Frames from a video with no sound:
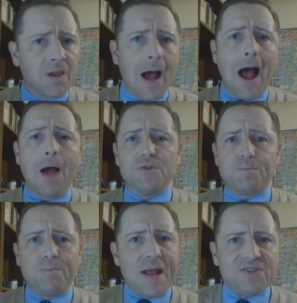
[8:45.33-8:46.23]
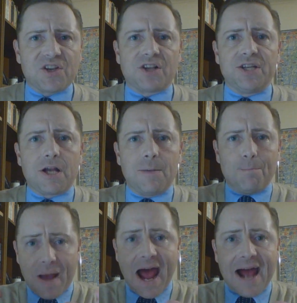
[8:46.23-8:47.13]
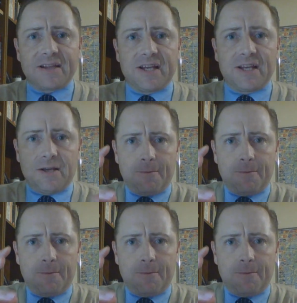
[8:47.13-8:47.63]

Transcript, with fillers: I was basically compacting